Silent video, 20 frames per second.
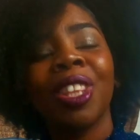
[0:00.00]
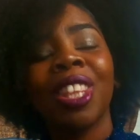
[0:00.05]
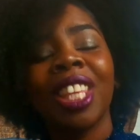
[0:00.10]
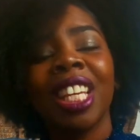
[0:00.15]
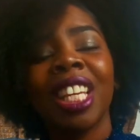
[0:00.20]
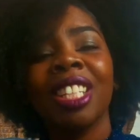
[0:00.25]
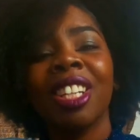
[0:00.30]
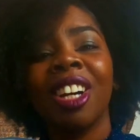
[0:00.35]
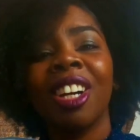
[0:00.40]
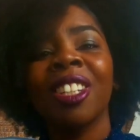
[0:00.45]

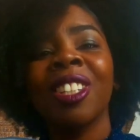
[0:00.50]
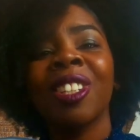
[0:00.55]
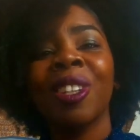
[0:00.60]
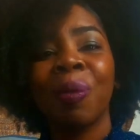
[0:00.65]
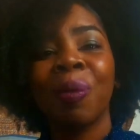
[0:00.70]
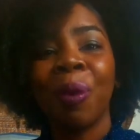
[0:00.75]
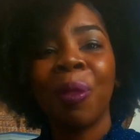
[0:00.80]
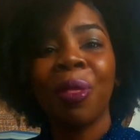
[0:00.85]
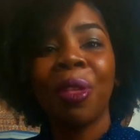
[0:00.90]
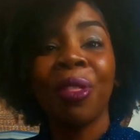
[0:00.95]
these are
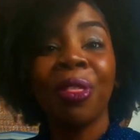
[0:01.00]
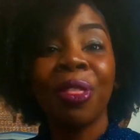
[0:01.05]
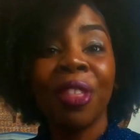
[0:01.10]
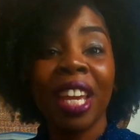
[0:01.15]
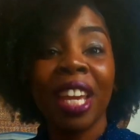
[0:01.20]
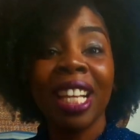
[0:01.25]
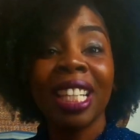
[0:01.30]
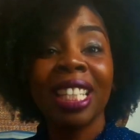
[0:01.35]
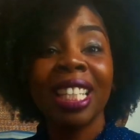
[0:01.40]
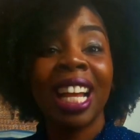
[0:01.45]
some of the
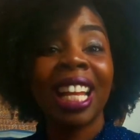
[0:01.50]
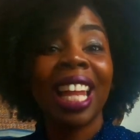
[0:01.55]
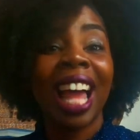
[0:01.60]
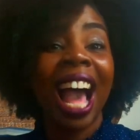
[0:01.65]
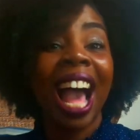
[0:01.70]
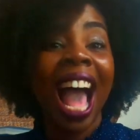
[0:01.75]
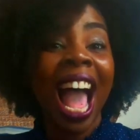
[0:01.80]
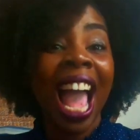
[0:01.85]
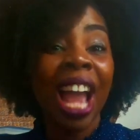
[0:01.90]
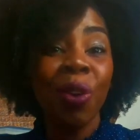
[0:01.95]
things that
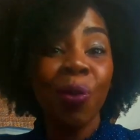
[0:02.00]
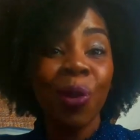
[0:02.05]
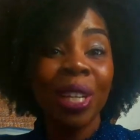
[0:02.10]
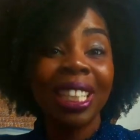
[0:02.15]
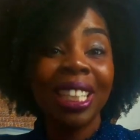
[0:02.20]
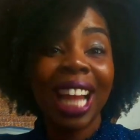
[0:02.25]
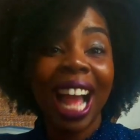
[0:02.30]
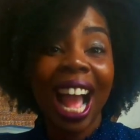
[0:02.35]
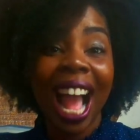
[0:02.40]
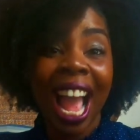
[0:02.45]
I
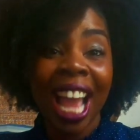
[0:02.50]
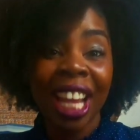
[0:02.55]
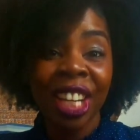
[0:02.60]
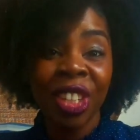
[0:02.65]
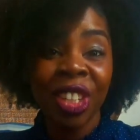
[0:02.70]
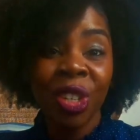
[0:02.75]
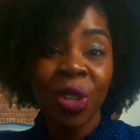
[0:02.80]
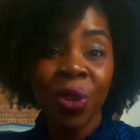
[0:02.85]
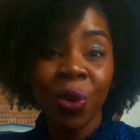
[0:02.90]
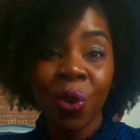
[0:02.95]
wish I
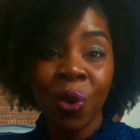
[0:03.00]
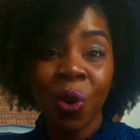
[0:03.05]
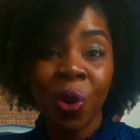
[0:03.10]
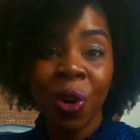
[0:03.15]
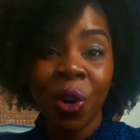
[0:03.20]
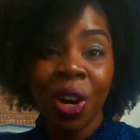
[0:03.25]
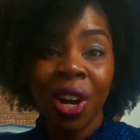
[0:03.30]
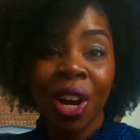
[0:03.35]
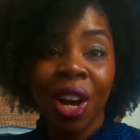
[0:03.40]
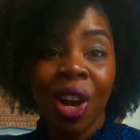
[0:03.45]
knew
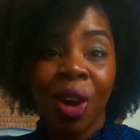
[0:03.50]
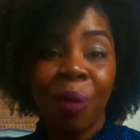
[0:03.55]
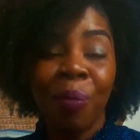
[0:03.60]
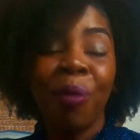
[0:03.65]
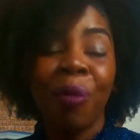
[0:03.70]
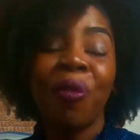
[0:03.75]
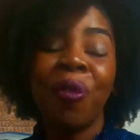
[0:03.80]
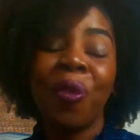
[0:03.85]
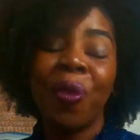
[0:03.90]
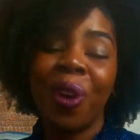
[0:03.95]

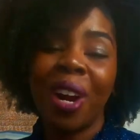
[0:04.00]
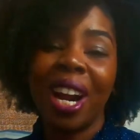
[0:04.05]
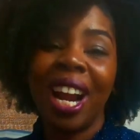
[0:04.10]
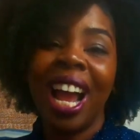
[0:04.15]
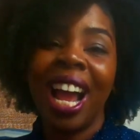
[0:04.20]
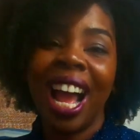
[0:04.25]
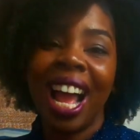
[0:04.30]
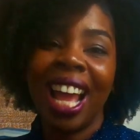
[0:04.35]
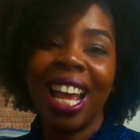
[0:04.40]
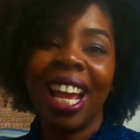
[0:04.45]
before
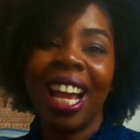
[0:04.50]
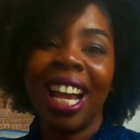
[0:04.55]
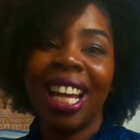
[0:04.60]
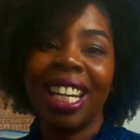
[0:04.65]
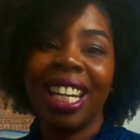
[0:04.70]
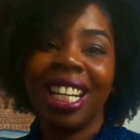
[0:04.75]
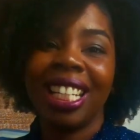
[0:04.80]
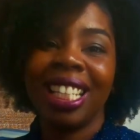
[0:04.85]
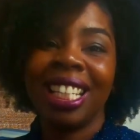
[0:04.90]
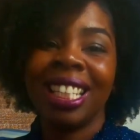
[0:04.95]
I
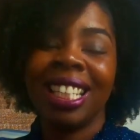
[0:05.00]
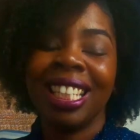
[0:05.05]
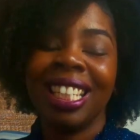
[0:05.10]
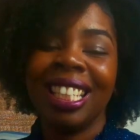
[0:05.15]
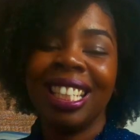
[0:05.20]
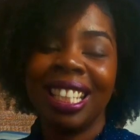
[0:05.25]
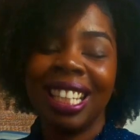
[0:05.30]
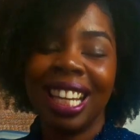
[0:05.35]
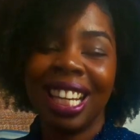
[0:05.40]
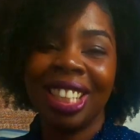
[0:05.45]
had a
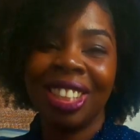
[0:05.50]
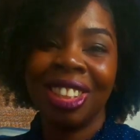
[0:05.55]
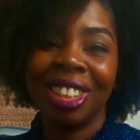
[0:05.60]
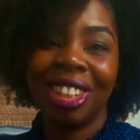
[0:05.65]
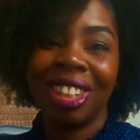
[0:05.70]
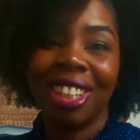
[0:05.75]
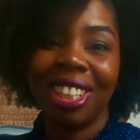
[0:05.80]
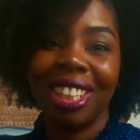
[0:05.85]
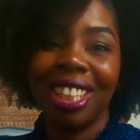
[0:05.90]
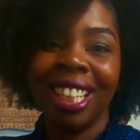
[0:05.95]

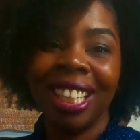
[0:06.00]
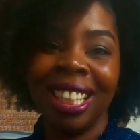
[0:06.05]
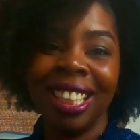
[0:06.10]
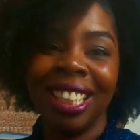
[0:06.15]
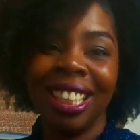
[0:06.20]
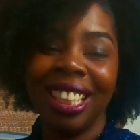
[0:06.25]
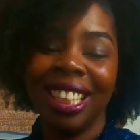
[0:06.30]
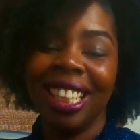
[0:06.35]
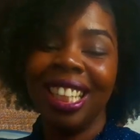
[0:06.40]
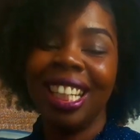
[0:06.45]
C-section.